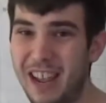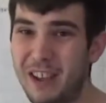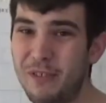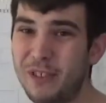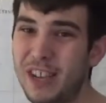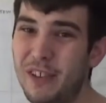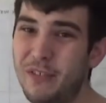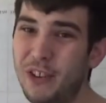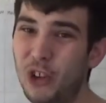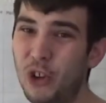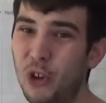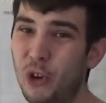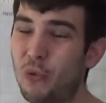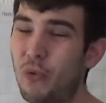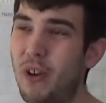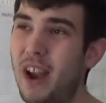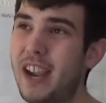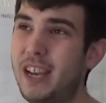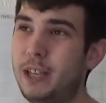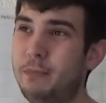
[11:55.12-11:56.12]
He was having a good
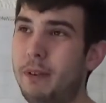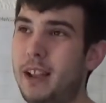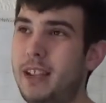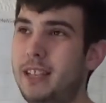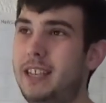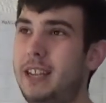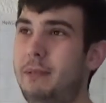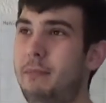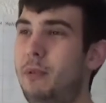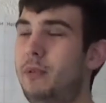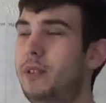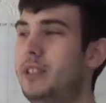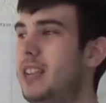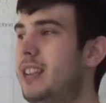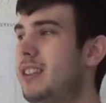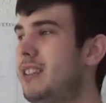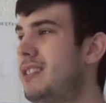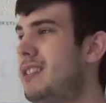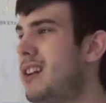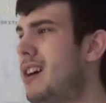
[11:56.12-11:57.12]
race, bless him. He was
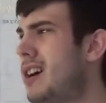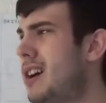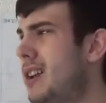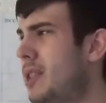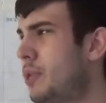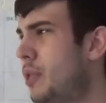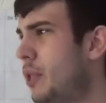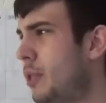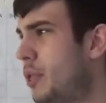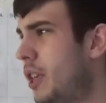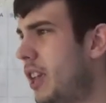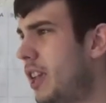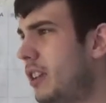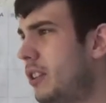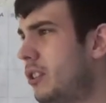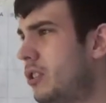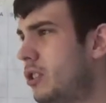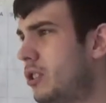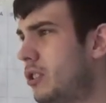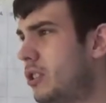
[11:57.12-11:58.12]
in ninth, I
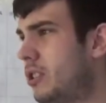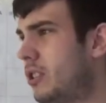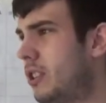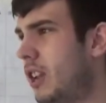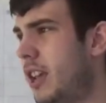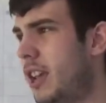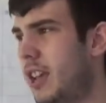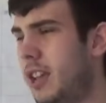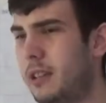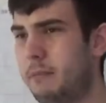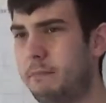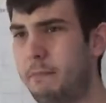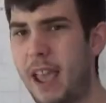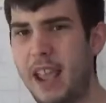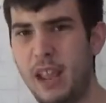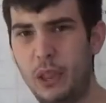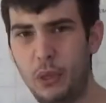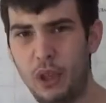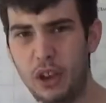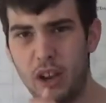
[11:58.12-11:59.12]
think, uh,
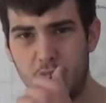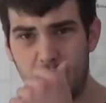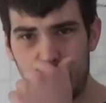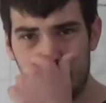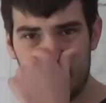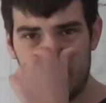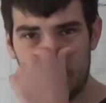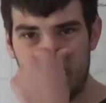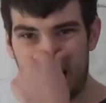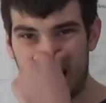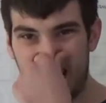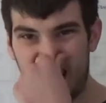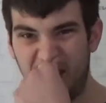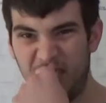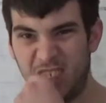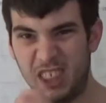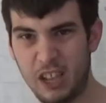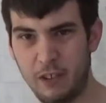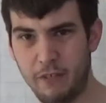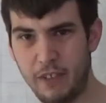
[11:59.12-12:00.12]
eighth and ninth, battling
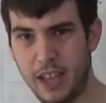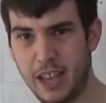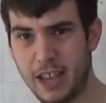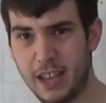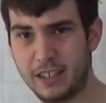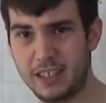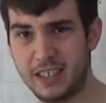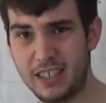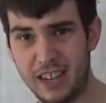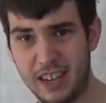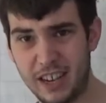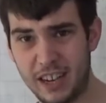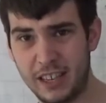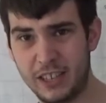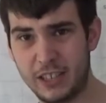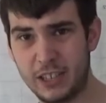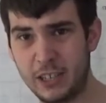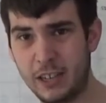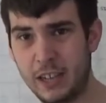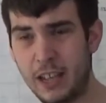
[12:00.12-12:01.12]
with Kvyat,
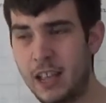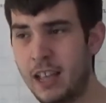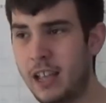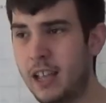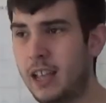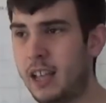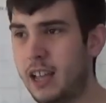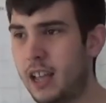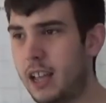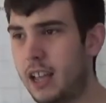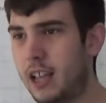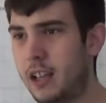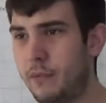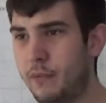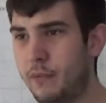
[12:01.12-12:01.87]
Sainz, uh,